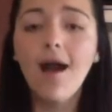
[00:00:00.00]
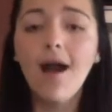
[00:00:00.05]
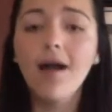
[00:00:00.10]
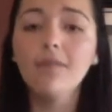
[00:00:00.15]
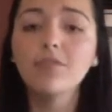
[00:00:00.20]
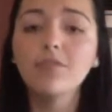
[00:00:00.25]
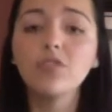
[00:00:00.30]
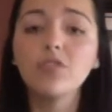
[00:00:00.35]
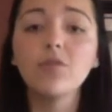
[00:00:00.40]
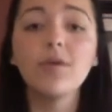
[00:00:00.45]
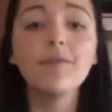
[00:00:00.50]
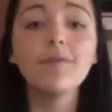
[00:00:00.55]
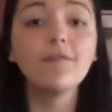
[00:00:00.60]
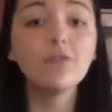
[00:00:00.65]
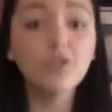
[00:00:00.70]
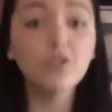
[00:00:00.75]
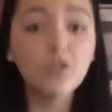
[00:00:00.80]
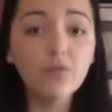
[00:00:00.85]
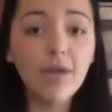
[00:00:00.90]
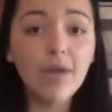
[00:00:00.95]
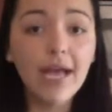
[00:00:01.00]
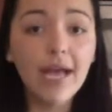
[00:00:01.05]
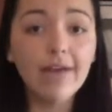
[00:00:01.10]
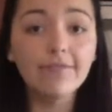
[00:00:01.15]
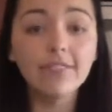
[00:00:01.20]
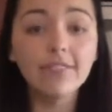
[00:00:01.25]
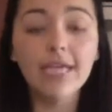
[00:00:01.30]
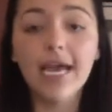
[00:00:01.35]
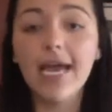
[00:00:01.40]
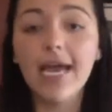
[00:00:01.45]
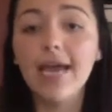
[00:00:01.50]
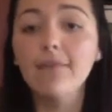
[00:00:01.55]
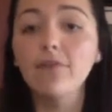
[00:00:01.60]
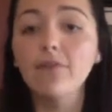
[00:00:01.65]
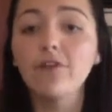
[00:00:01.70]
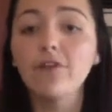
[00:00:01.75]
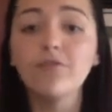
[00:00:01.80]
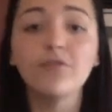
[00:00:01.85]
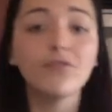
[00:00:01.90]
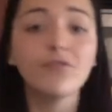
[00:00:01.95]
So if you do have time or
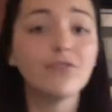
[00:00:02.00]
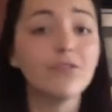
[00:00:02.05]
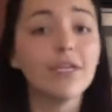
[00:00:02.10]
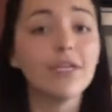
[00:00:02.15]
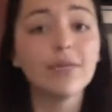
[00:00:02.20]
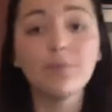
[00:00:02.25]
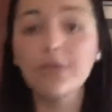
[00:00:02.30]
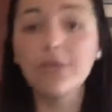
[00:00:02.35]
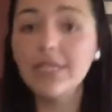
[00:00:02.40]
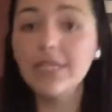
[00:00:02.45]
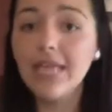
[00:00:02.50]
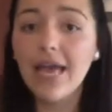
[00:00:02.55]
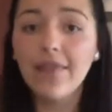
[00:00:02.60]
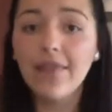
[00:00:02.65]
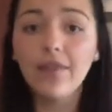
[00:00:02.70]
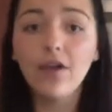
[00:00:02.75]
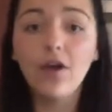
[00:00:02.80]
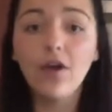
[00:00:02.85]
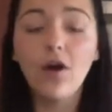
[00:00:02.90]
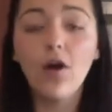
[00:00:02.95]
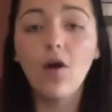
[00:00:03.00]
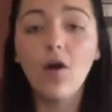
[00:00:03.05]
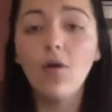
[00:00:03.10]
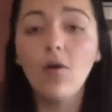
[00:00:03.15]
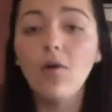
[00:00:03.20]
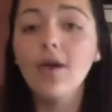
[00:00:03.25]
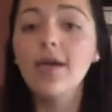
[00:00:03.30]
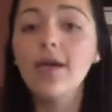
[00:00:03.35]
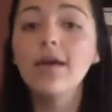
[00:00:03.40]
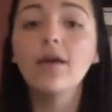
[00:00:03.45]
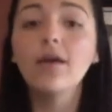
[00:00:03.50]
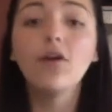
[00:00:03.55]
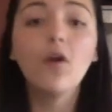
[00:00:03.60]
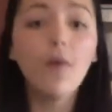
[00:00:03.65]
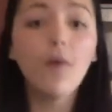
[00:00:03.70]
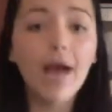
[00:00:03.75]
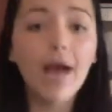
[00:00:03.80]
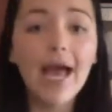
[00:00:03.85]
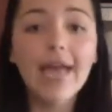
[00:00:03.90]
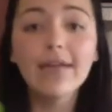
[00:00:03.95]
if you're like really on the go
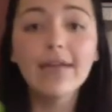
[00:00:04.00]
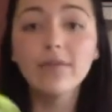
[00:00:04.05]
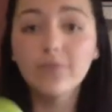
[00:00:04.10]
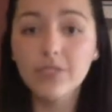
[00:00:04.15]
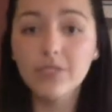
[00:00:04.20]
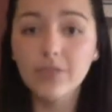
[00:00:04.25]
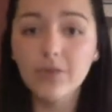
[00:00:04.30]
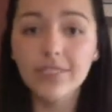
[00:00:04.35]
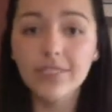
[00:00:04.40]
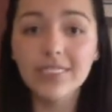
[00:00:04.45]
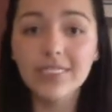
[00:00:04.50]
ahead and resort to